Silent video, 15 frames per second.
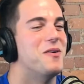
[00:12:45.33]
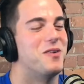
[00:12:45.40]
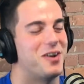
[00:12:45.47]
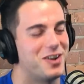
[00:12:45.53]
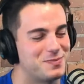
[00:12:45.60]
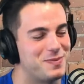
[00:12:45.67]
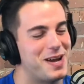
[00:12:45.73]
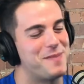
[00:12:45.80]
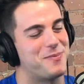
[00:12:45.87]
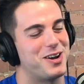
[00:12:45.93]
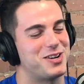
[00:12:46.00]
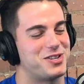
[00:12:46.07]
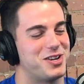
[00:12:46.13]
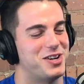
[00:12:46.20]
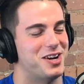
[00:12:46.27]
Here's my
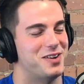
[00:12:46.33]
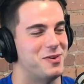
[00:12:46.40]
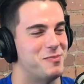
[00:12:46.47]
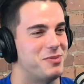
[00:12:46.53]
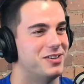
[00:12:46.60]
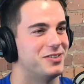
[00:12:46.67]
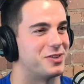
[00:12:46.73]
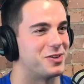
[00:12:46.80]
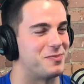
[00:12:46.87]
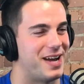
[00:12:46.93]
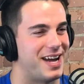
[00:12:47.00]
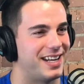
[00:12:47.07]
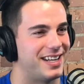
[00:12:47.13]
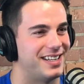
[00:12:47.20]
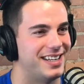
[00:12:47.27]
impression of a builder
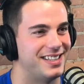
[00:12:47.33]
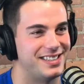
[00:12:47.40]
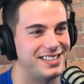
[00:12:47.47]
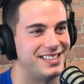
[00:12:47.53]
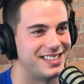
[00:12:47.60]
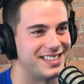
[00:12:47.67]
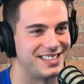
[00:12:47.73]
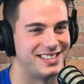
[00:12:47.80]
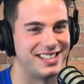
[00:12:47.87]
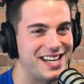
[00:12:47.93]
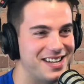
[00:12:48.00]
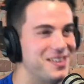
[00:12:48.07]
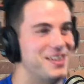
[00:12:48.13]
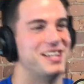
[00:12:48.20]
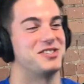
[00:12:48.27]
back in
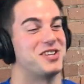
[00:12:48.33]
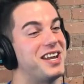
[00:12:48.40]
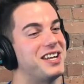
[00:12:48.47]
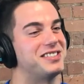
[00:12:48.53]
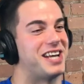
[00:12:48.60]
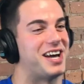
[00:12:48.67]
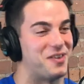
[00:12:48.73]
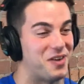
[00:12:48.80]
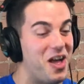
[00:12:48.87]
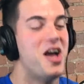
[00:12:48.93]
1968 in Chinatown.